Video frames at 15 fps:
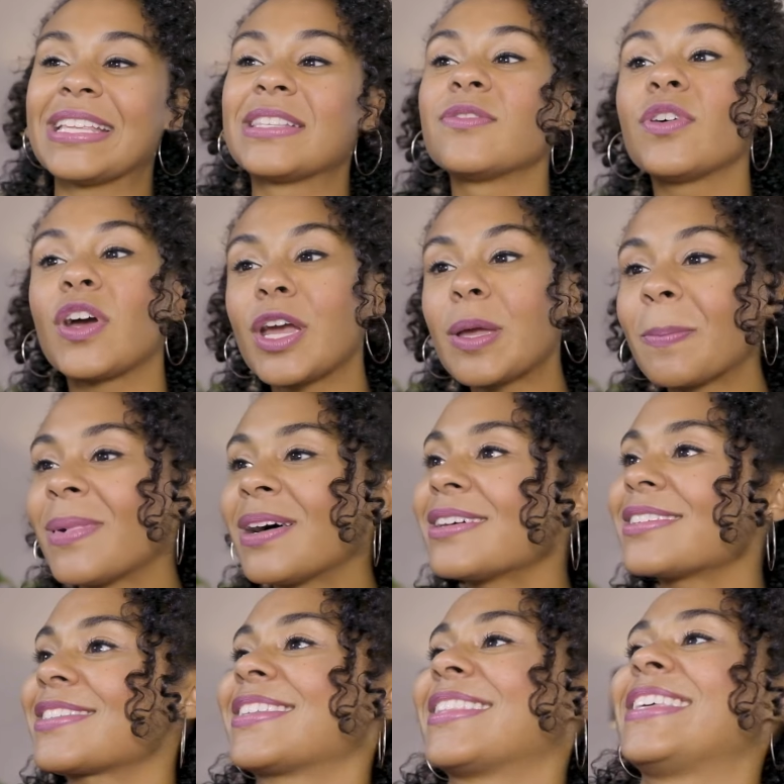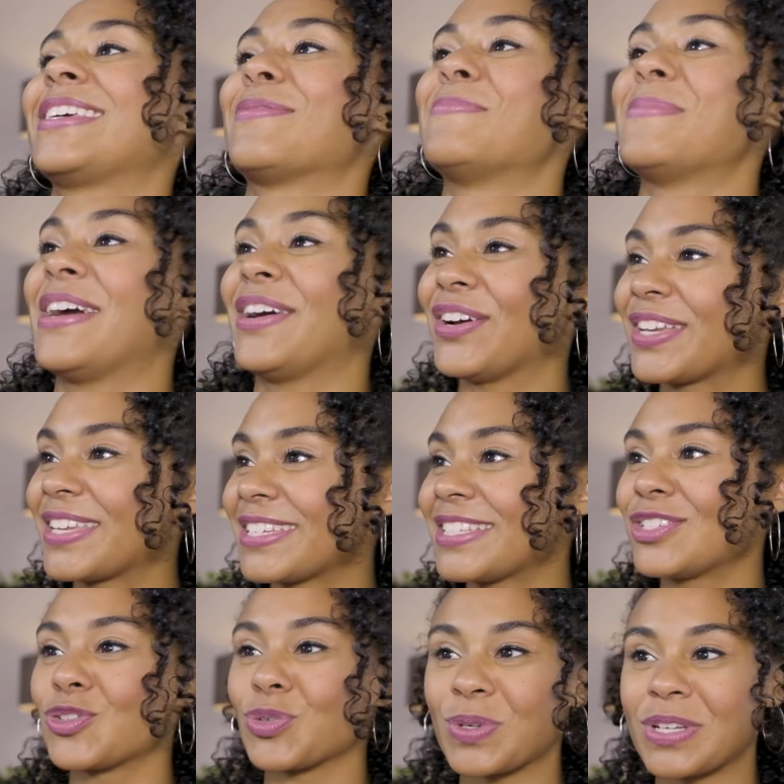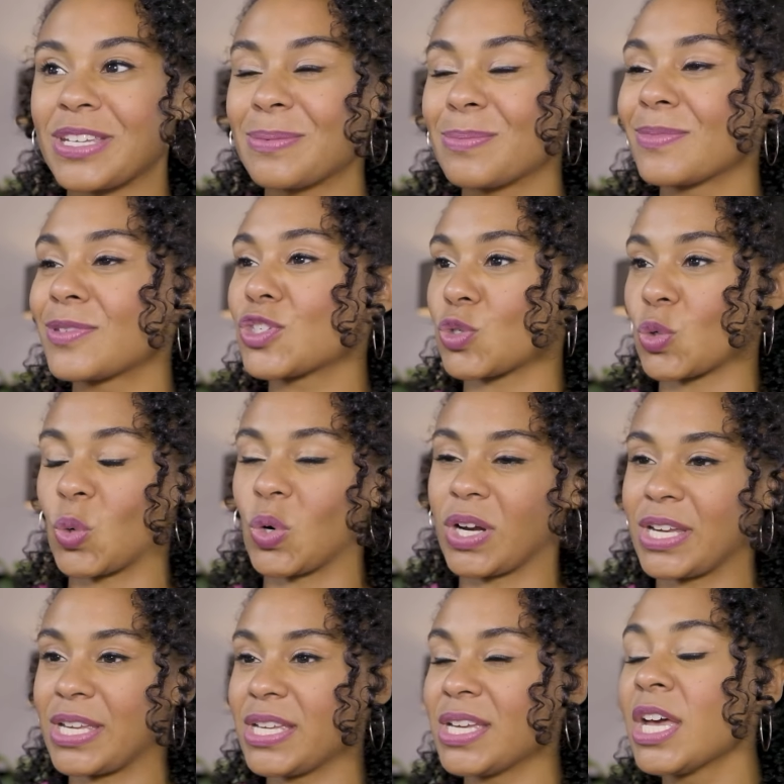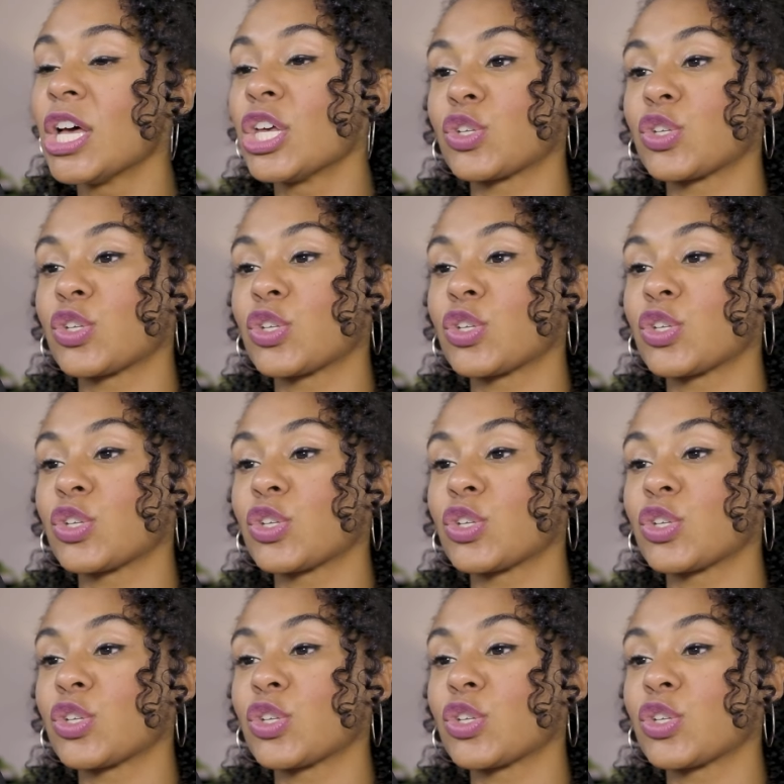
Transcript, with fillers: It's very much the American dream story.